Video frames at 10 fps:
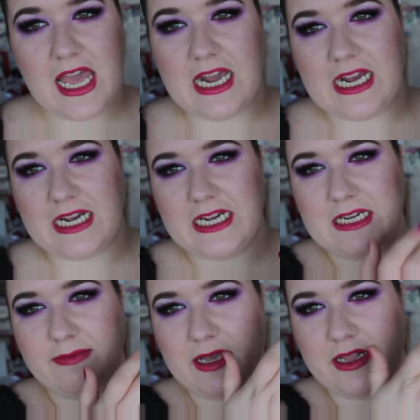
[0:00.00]

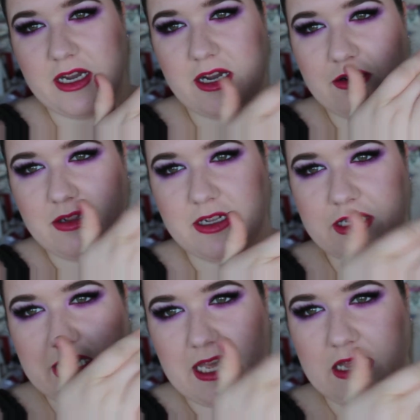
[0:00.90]
And the whole lot
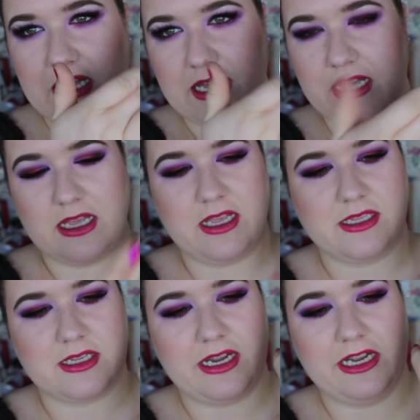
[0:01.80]
together
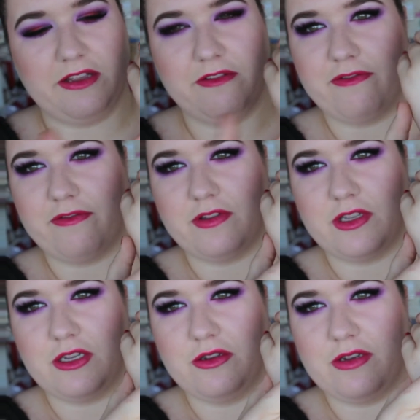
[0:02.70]
is kind of
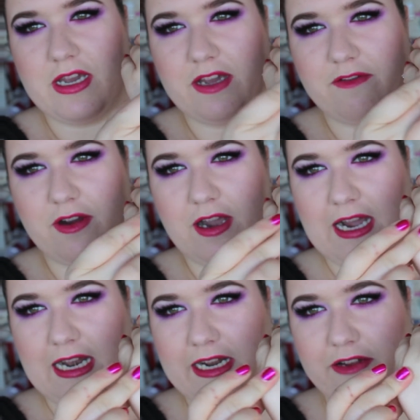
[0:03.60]
too dark for a
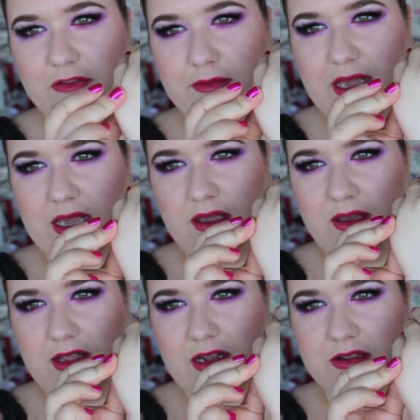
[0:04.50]
highlighter for me.
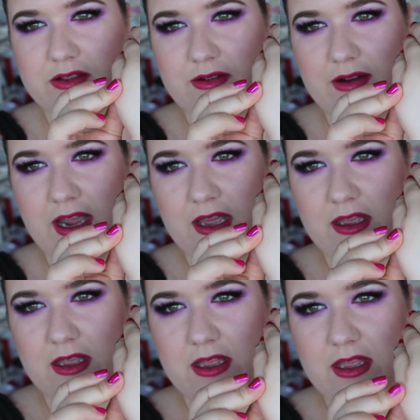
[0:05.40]
Oh, that looks alright.
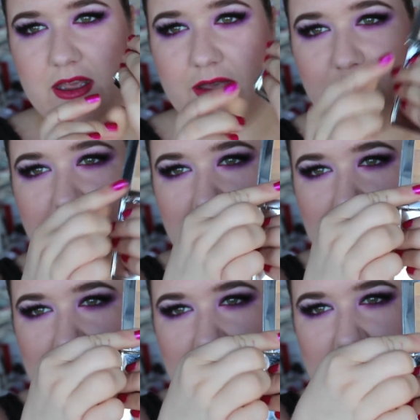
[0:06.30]
But I
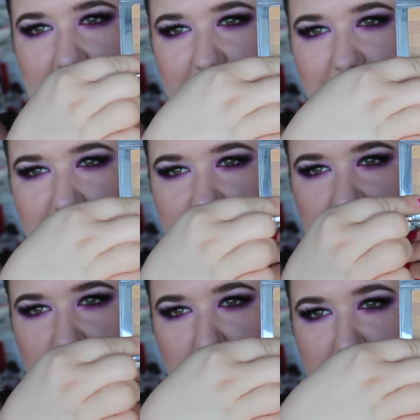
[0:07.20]
love
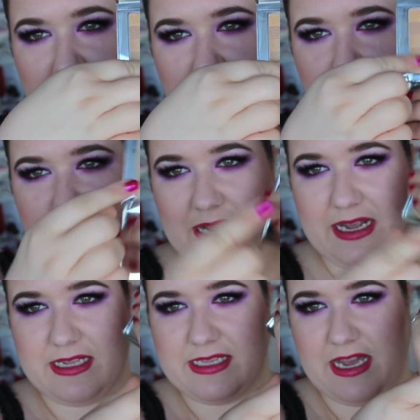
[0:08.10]
this one
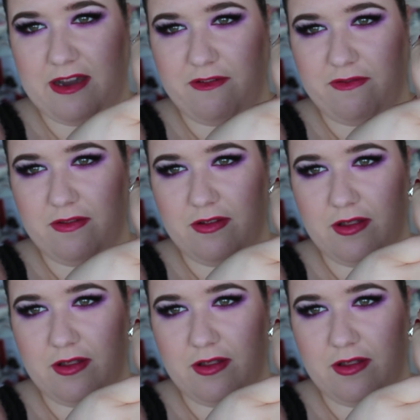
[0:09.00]
by itself.